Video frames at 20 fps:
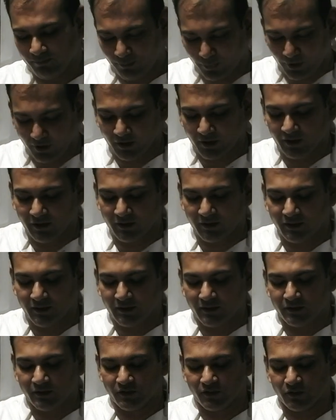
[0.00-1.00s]
Paul,
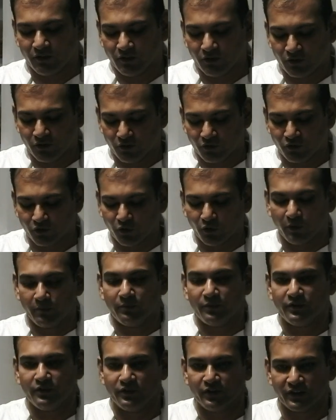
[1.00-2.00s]
Job,
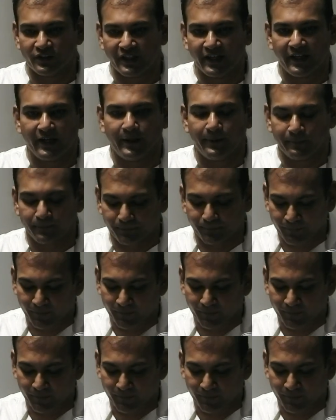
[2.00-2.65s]
Josiah.